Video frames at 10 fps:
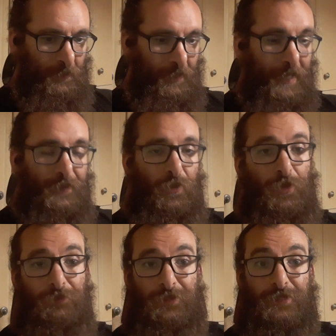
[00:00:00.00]
had
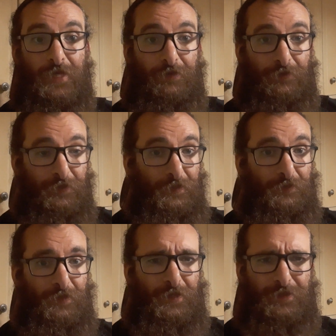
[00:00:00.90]
hoped to start,
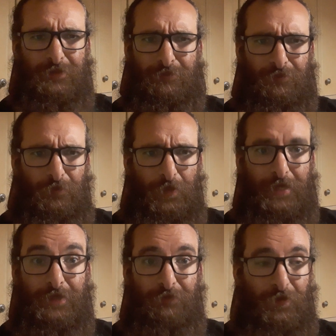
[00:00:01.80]

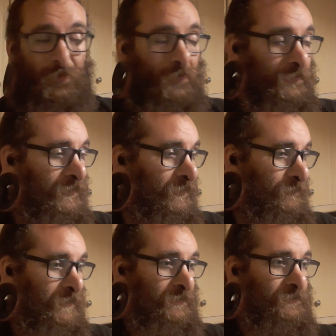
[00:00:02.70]
actually record the
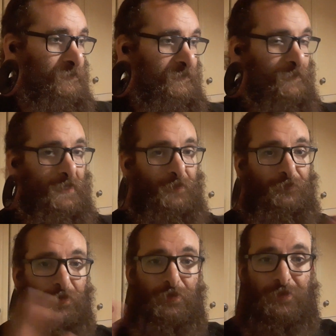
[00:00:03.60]
next one of my
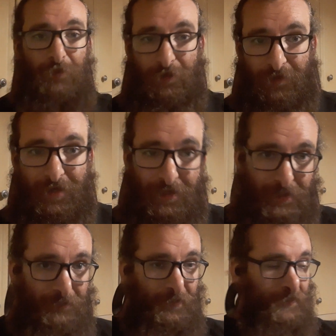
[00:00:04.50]
future
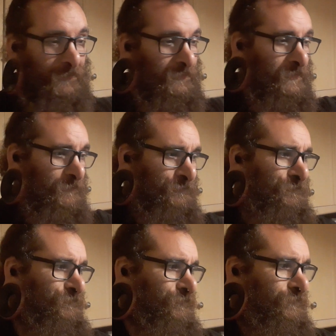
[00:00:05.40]
modification videos,
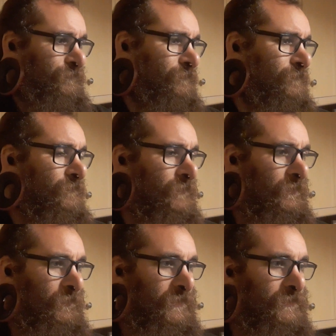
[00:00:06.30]

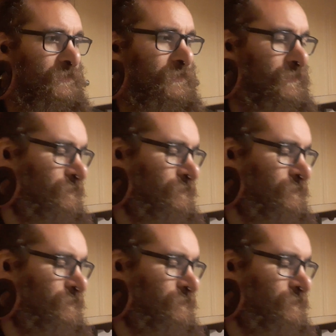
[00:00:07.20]
which